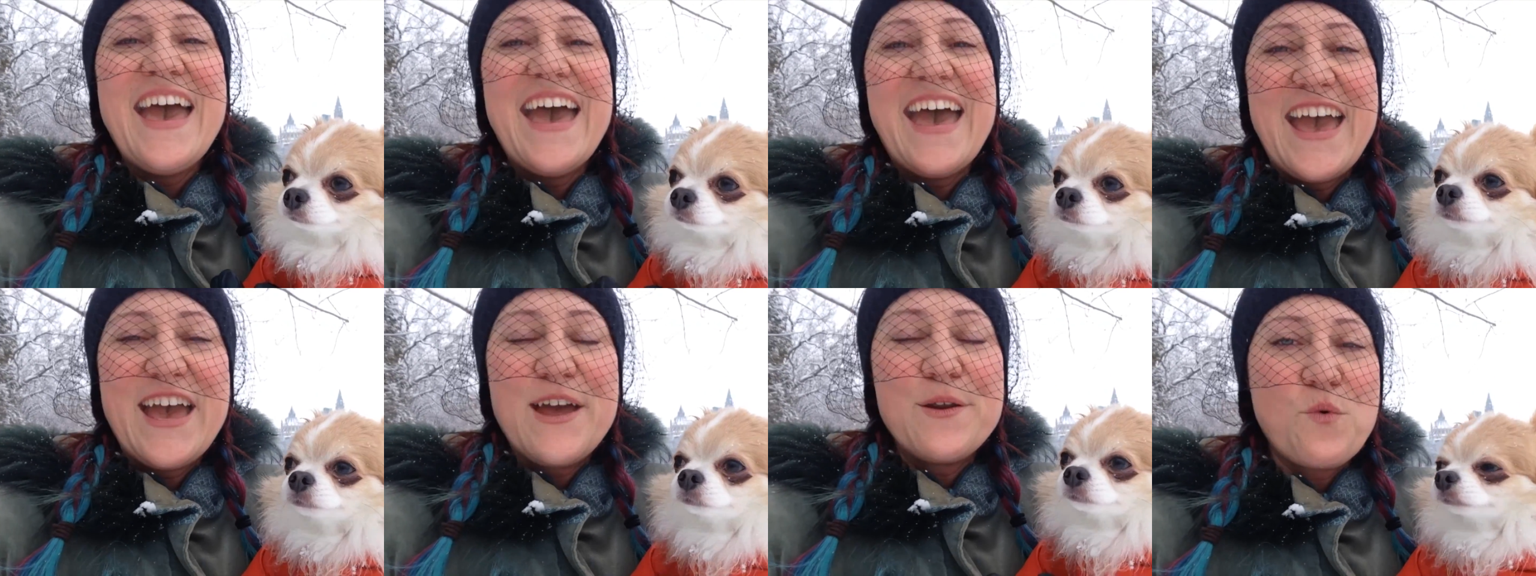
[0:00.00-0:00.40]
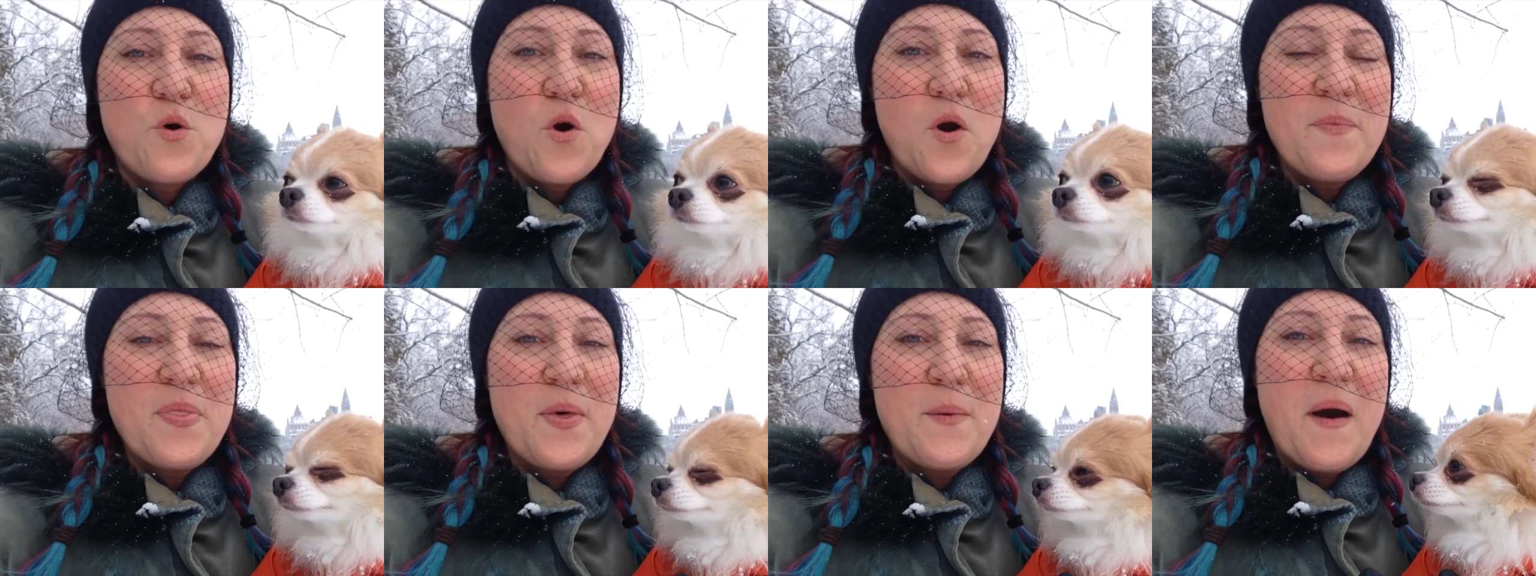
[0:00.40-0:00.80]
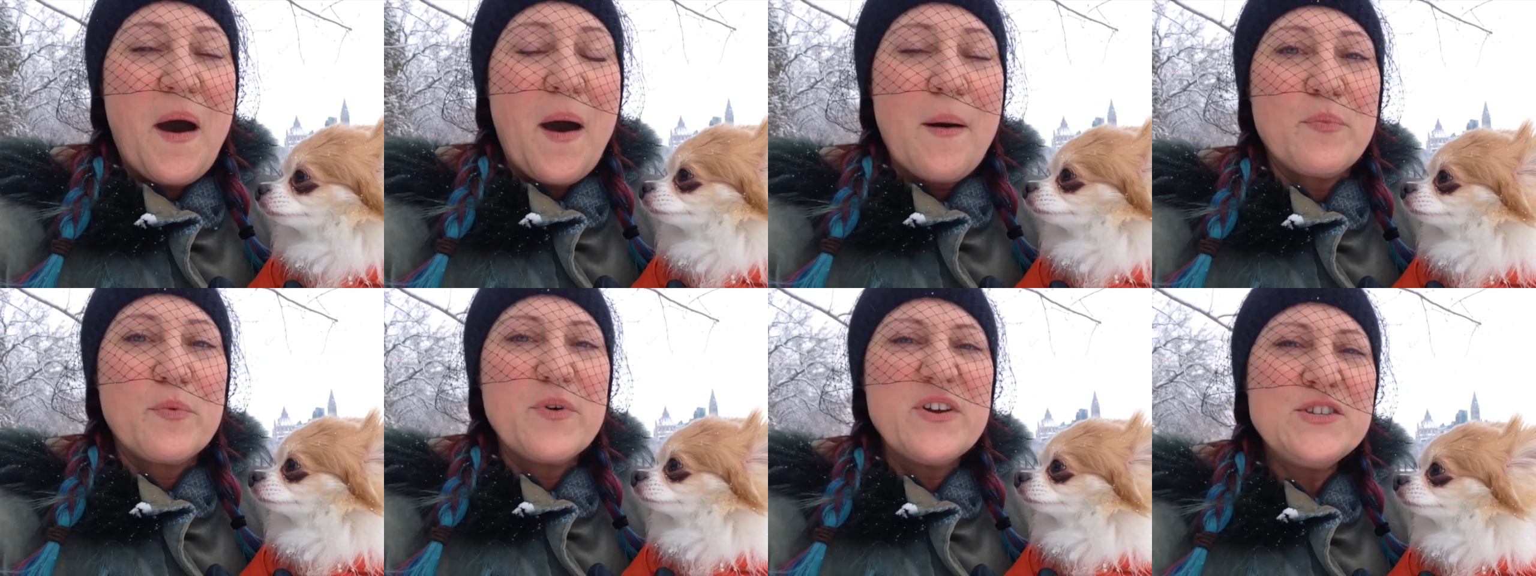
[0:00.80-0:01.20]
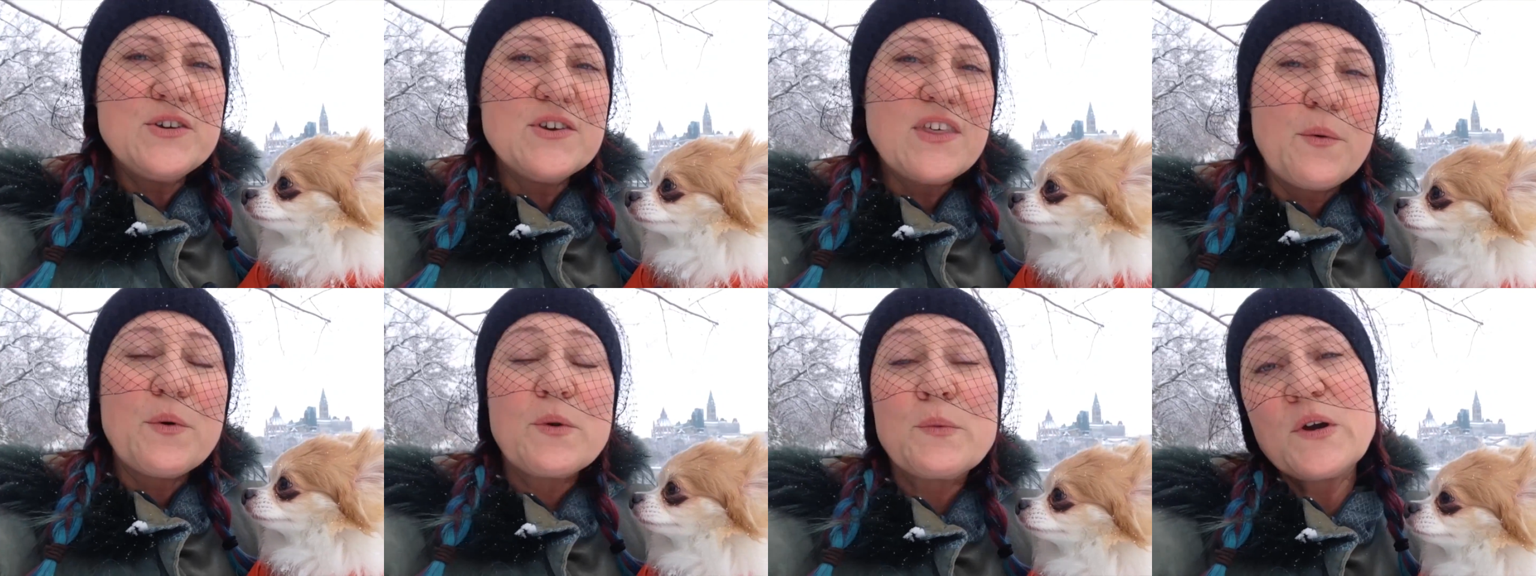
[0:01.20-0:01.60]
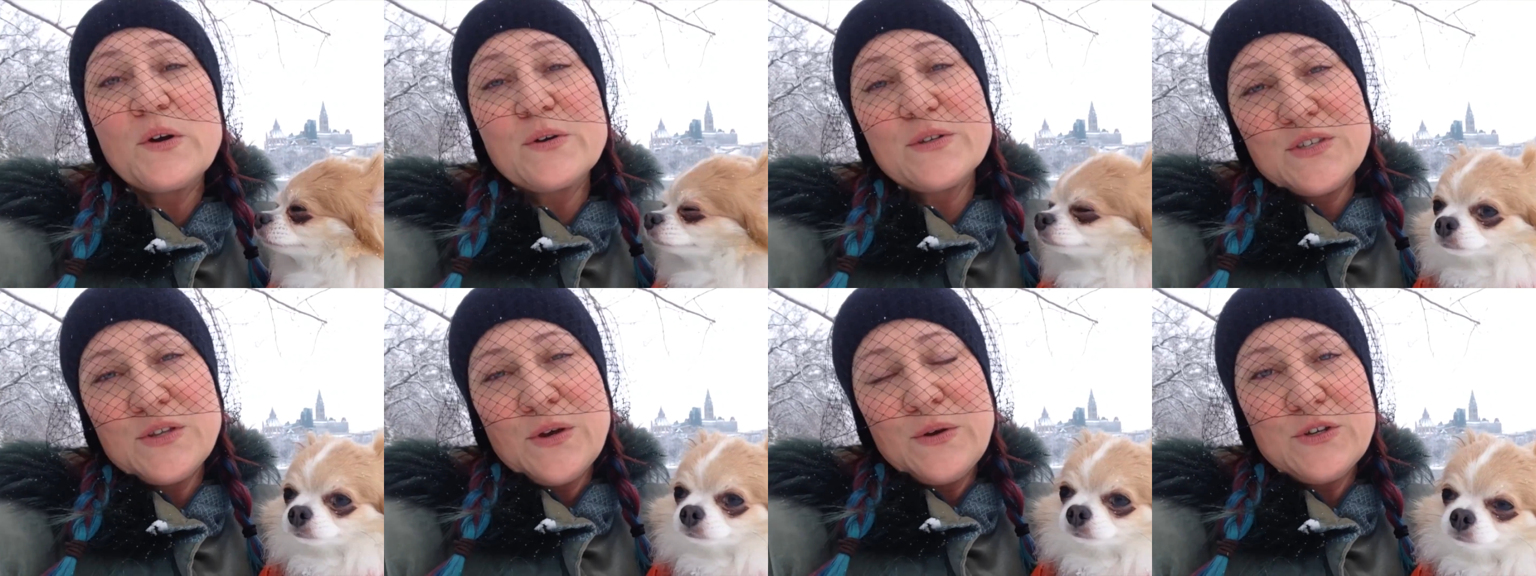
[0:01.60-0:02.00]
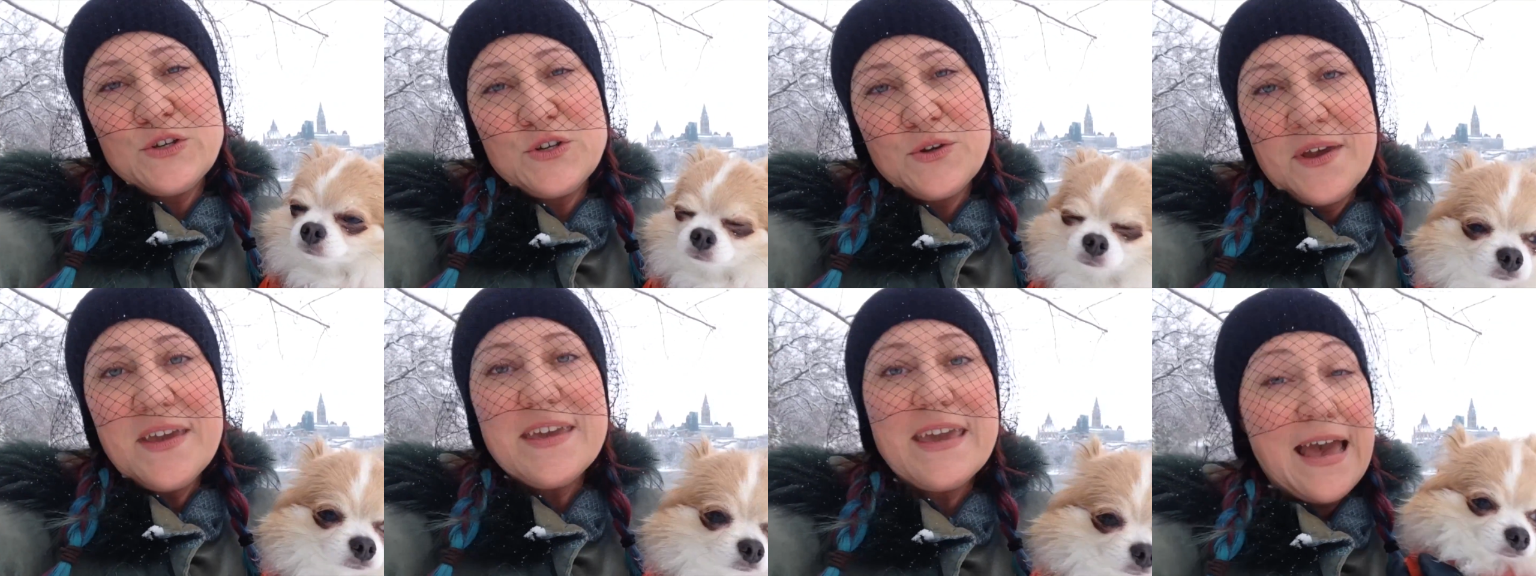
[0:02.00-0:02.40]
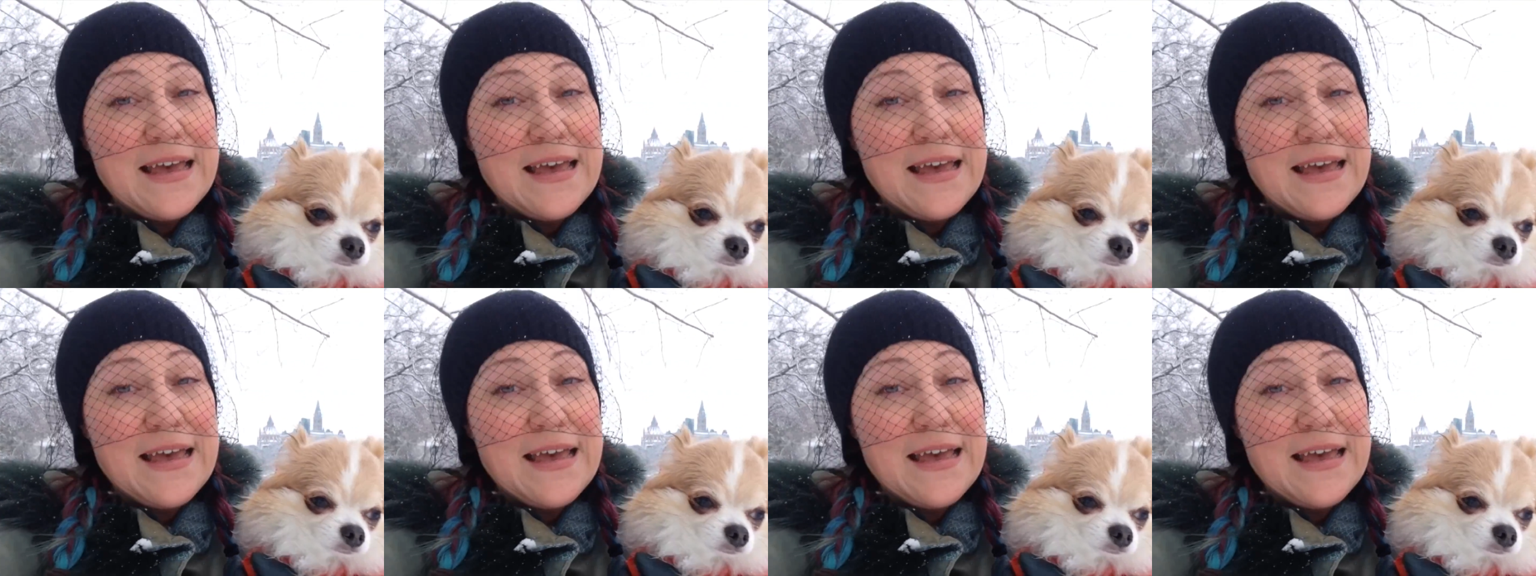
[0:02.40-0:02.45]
and warm them up. We do that when we go snowshoeing.